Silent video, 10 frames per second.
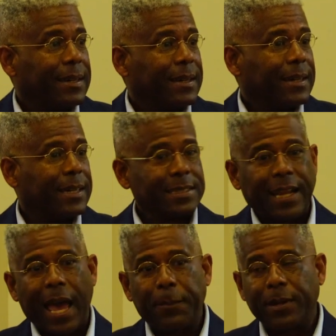because
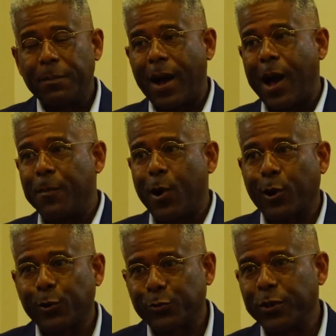it happened at mile marker